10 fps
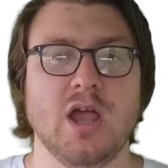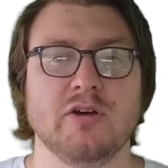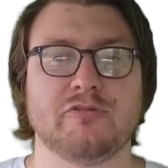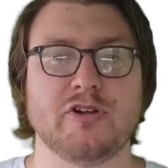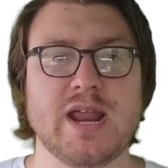
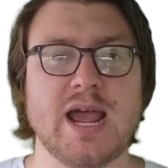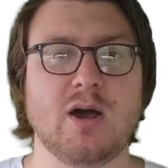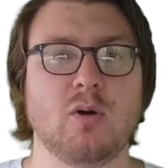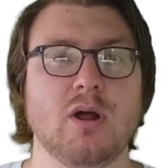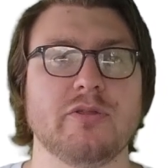For
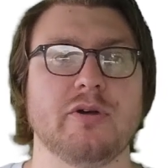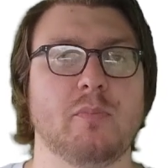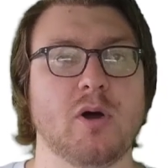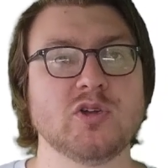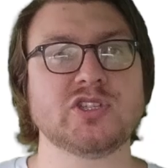now, the
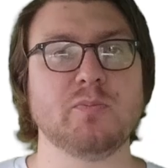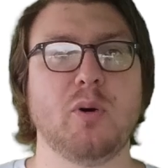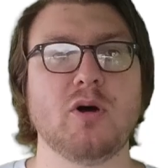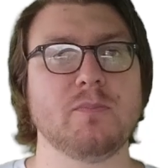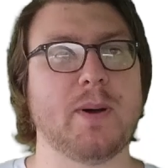most
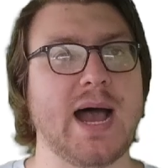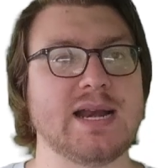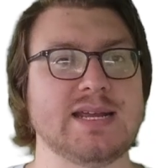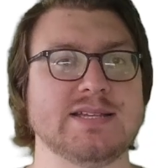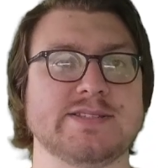important part
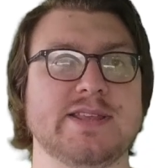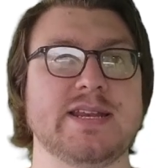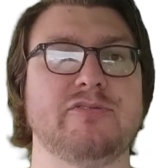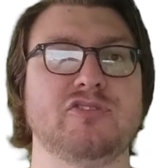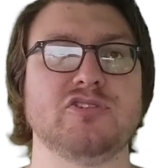is that
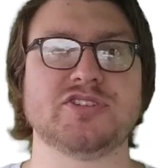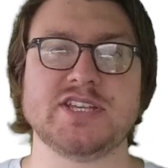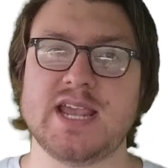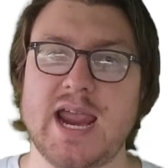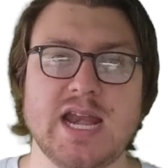if you
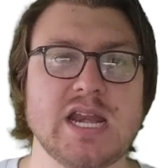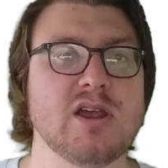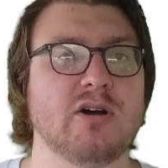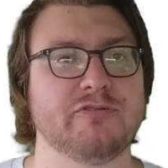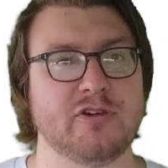see any
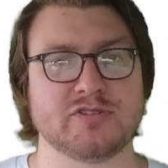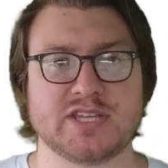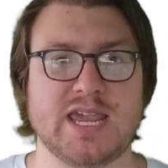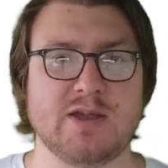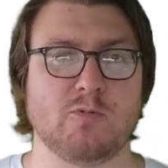of those
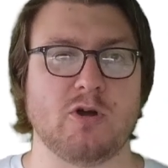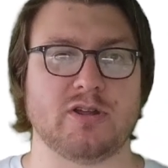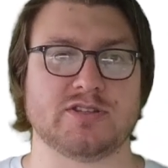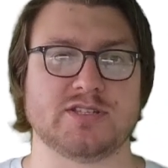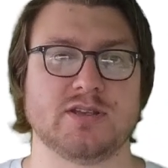
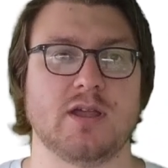keywords,